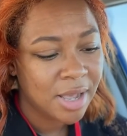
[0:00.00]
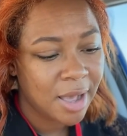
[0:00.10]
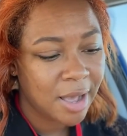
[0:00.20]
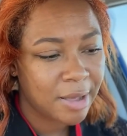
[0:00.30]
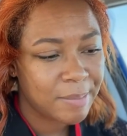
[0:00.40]

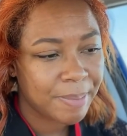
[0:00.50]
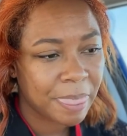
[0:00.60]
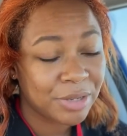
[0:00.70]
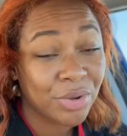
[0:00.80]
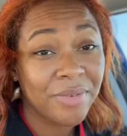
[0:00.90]
Um,
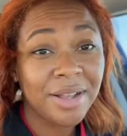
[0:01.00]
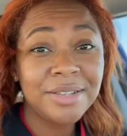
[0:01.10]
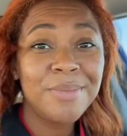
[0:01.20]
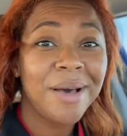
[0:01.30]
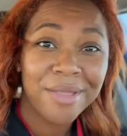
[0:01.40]
so I've got
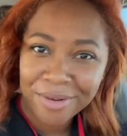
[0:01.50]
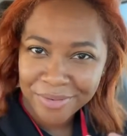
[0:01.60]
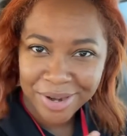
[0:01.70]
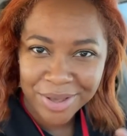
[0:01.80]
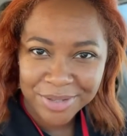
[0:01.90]
some other
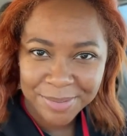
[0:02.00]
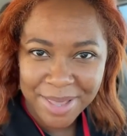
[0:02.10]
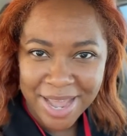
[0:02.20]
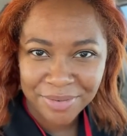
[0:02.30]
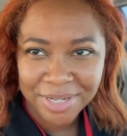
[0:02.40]
videos
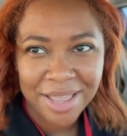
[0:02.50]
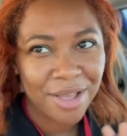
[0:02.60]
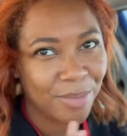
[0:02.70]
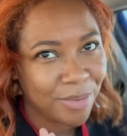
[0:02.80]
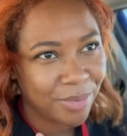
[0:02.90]
planned, which I
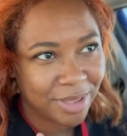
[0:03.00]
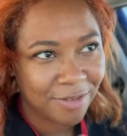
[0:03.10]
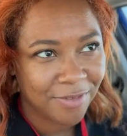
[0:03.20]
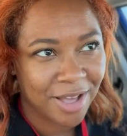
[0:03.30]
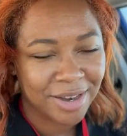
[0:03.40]
think will be really
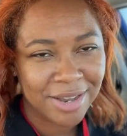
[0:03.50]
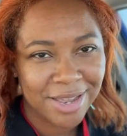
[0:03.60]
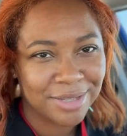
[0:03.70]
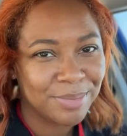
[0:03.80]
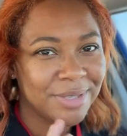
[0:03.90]
fun,
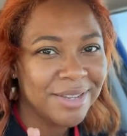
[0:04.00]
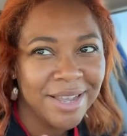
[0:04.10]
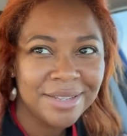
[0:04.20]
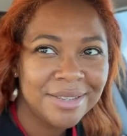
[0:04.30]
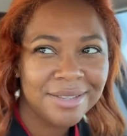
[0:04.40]
like some
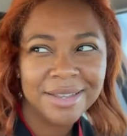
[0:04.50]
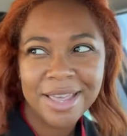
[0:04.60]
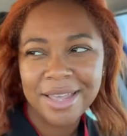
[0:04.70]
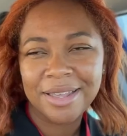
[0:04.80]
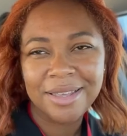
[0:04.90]
skits and
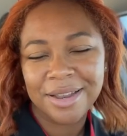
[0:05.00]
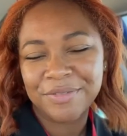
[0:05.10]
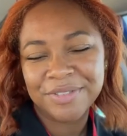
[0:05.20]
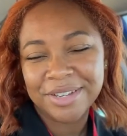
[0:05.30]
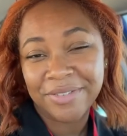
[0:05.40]
like, you
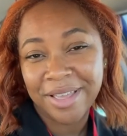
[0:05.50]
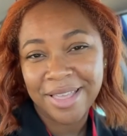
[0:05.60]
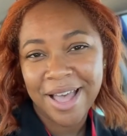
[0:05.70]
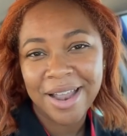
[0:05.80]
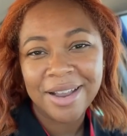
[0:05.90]
know, stuff like
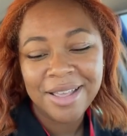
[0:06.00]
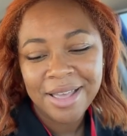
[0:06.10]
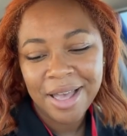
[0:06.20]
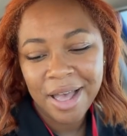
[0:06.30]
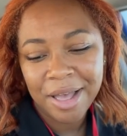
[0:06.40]
that.
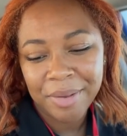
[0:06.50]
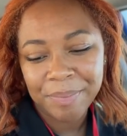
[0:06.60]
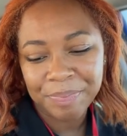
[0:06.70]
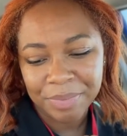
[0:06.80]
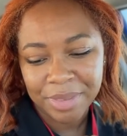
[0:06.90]

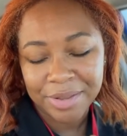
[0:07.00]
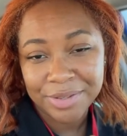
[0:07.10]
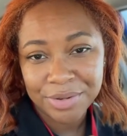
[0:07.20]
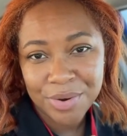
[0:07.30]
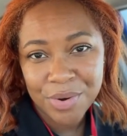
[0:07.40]
Um,
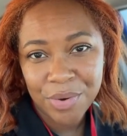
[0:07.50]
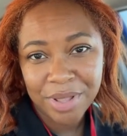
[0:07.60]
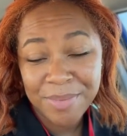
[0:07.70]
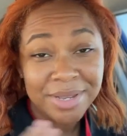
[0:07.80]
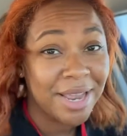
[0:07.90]
so
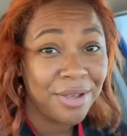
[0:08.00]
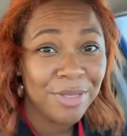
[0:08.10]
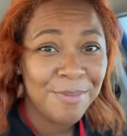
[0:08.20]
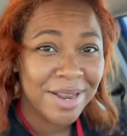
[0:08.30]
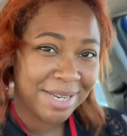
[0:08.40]
let me take you
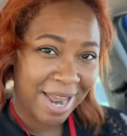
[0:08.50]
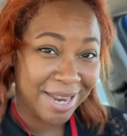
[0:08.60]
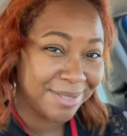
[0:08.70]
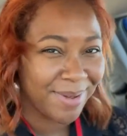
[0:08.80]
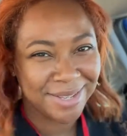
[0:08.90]
through my day
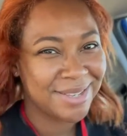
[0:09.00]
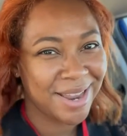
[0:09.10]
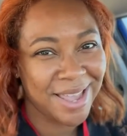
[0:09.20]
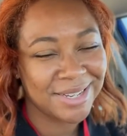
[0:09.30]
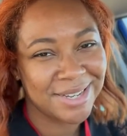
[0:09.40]
as best as I
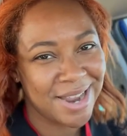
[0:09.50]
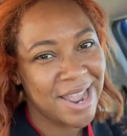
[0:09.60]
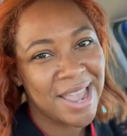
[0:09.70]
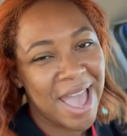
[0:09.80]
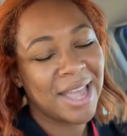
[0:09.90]
can
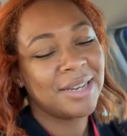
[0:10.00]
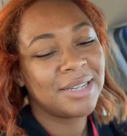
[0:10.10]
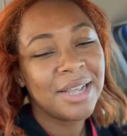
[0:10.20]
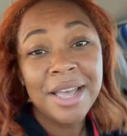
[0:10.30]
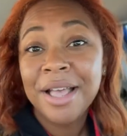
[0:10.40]
today
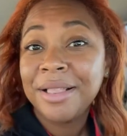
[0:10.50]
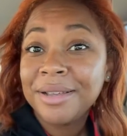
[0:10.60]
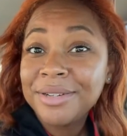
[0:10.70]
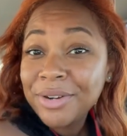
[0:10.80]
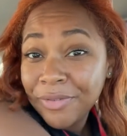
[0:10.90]
and
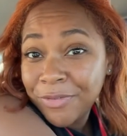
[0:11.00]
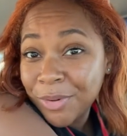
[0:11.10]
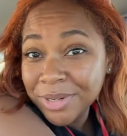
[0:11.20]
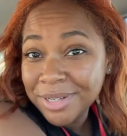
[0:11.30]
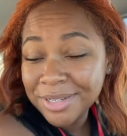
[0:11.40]
look to
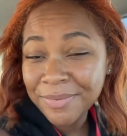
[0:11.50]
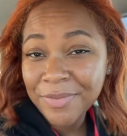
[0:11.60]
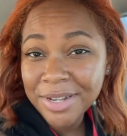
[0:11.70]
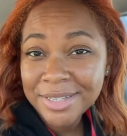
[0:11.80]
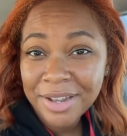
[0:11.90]
forward to some
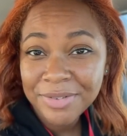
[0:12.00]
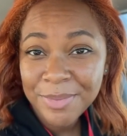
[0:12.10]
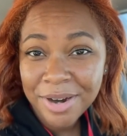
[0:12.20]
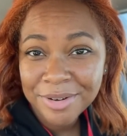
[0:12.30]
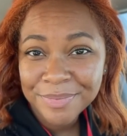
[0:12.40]
fun stuff
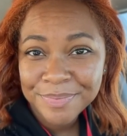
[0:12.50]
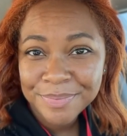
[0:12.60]
tomorrow.